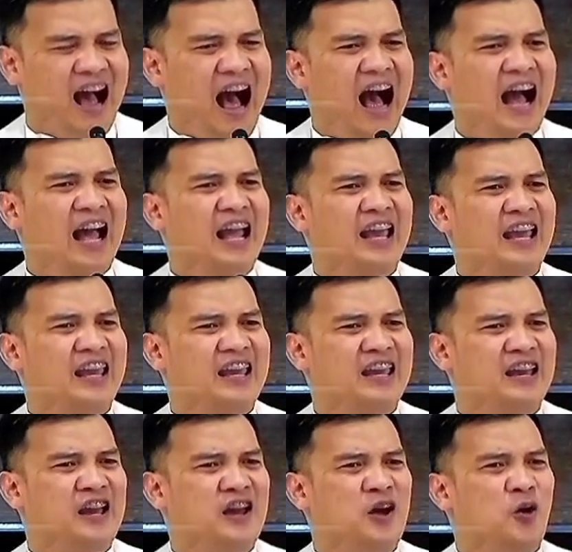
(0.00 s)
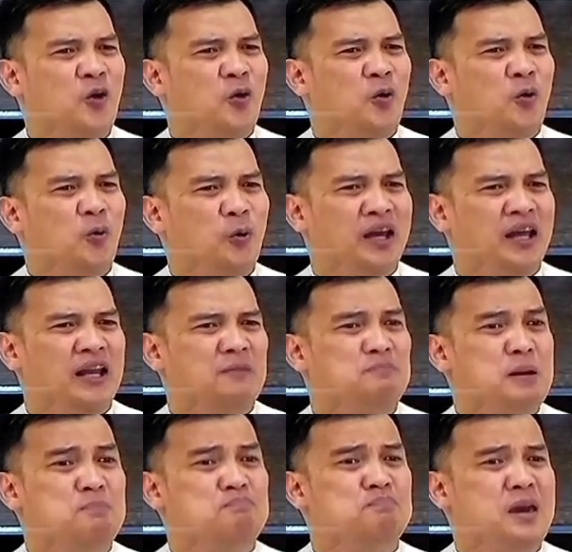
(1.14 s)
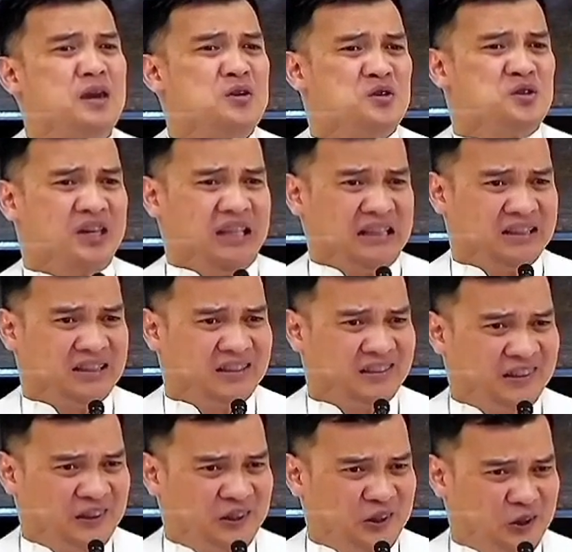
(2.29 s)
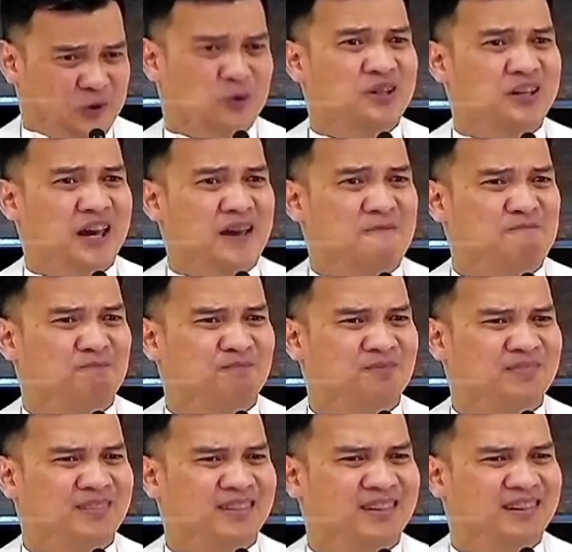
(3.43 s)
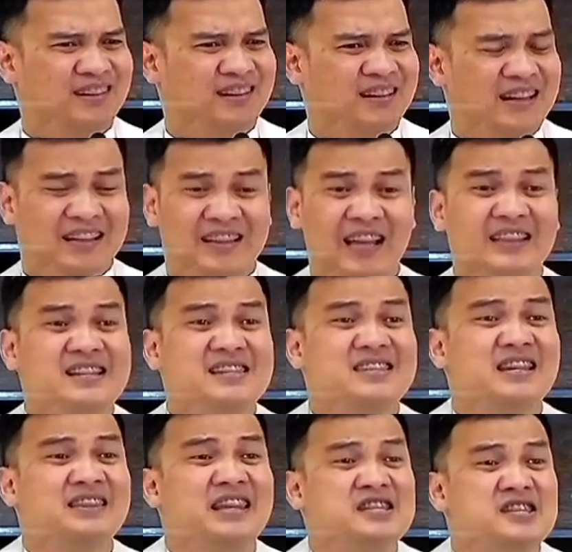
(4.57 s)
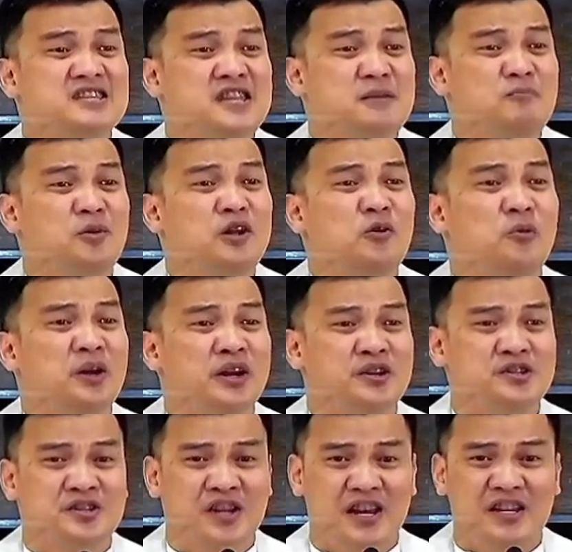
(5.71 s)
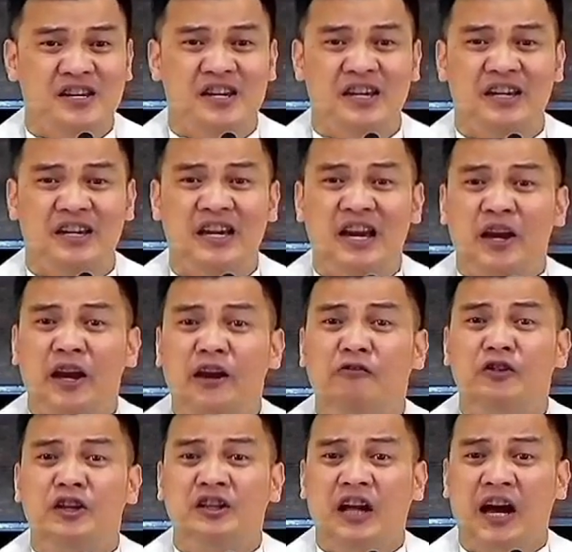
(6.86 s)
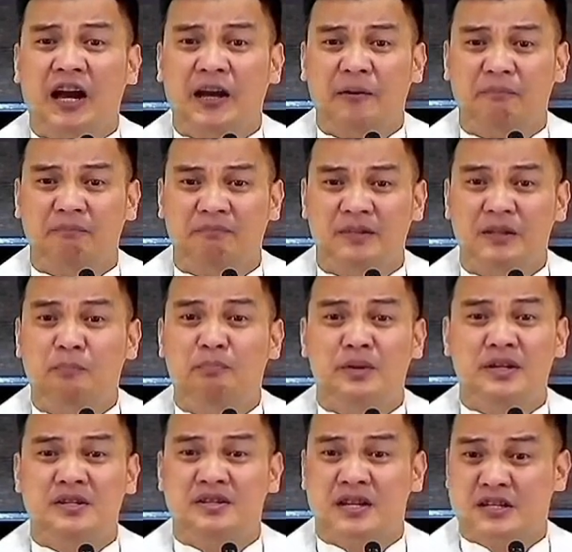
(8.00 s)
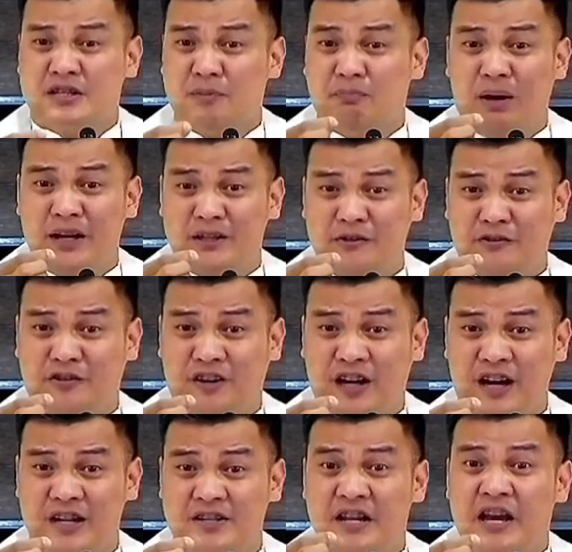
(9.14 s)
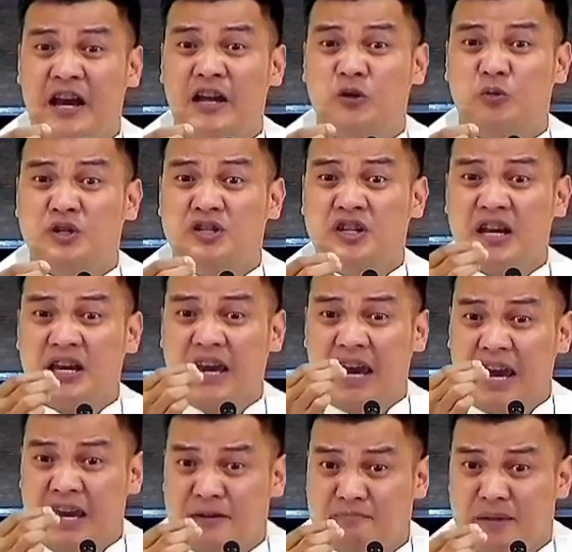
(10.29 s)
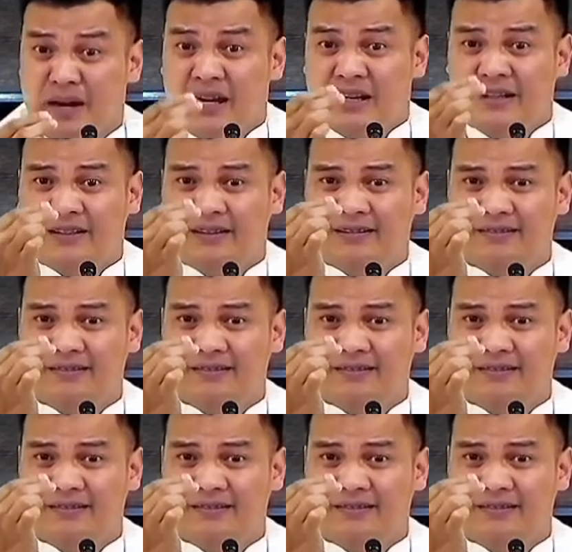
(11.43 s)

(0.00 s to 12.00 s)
I will be patient to them. That is the testimony we are saying every time the priest says the body of Christ and we say amen.